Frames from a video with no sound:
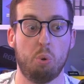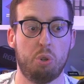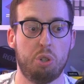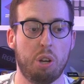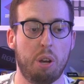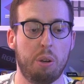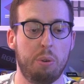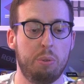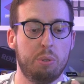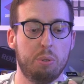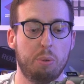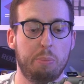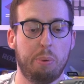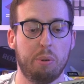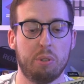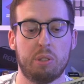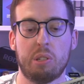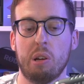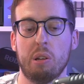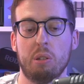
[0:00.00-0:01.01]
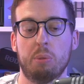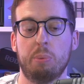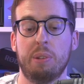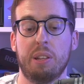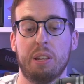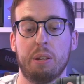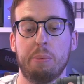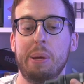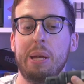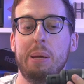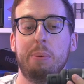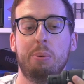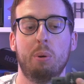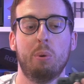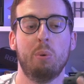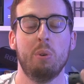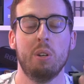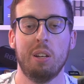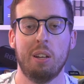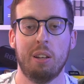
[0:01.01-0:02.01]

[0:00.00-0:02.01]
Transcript: shows or podcasts with other people,